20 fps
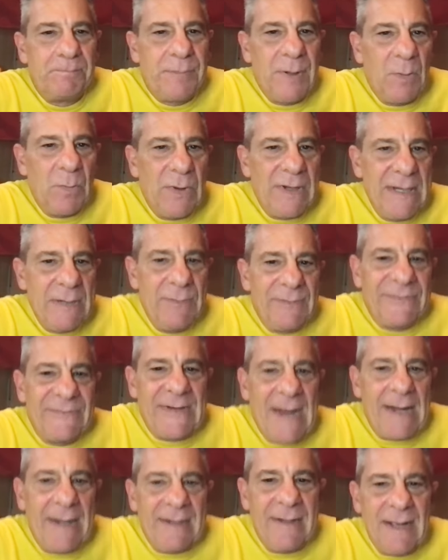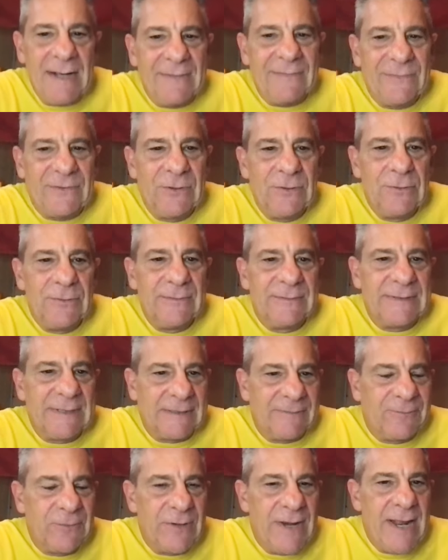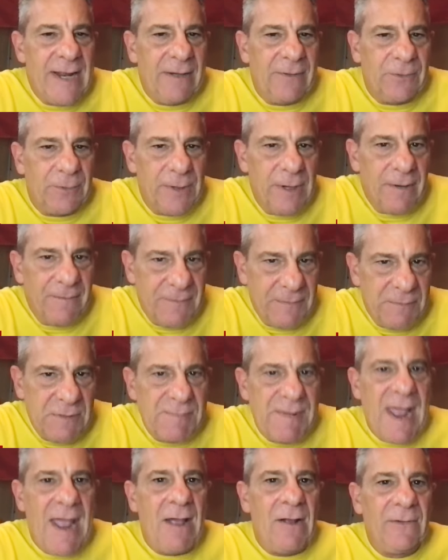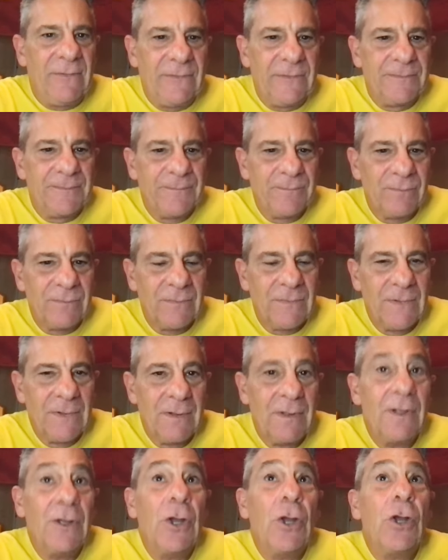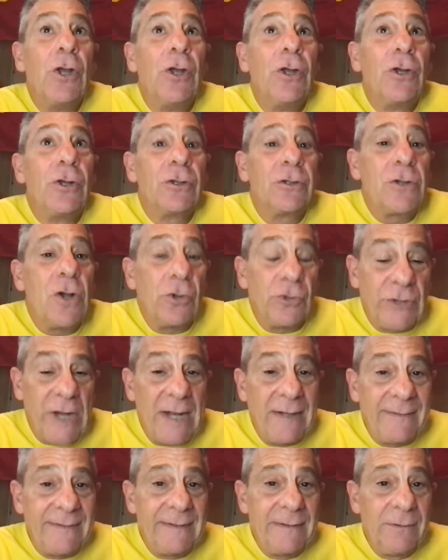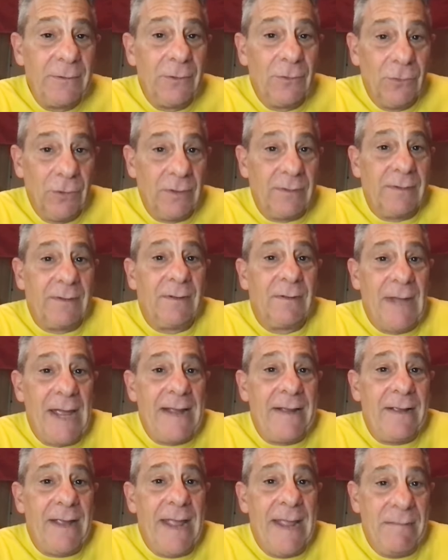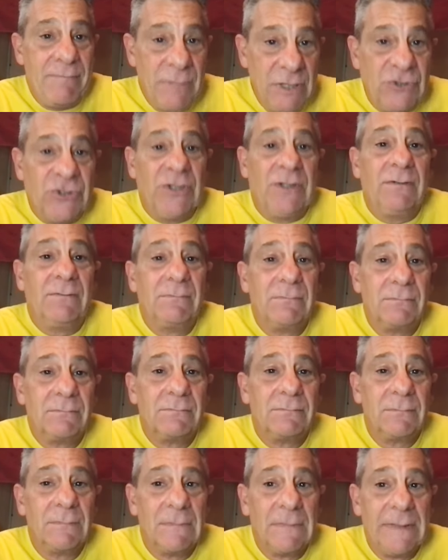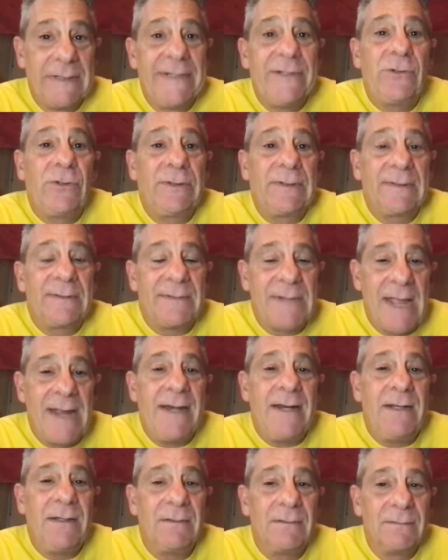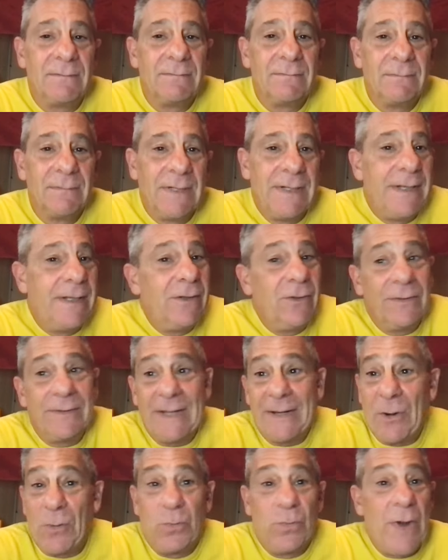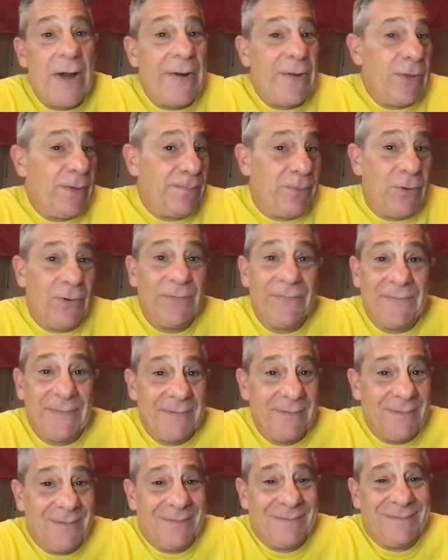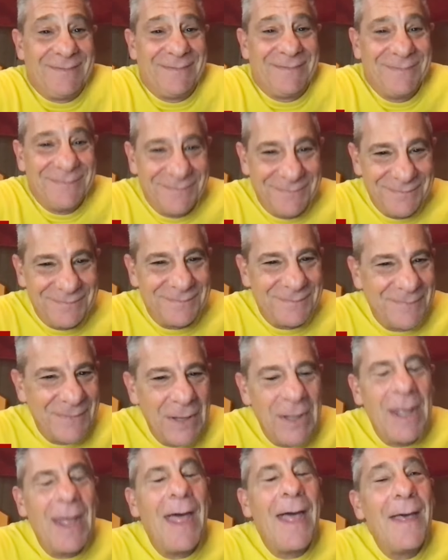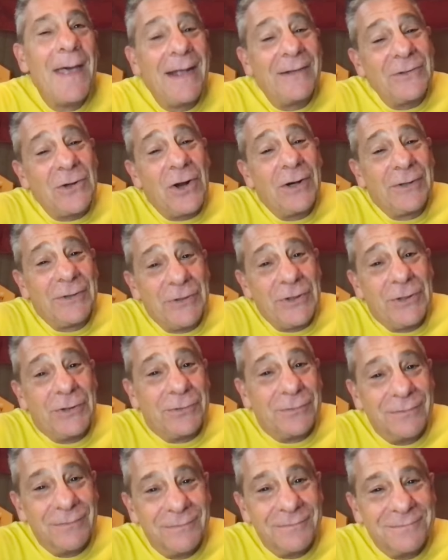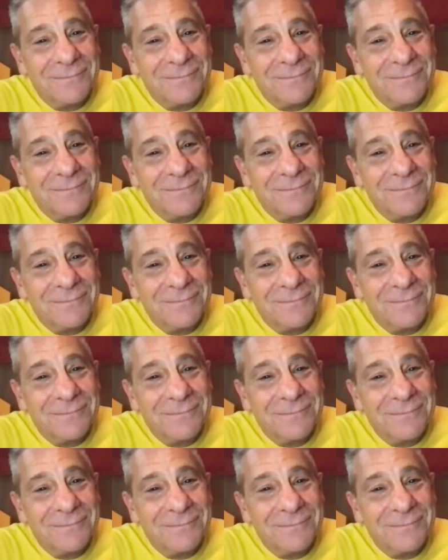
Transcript: But when he was standing next to 6'8", 350 pounds, Coach Henson looked like a midget. He looked tiny. He looked like a regular person. That's hard to do.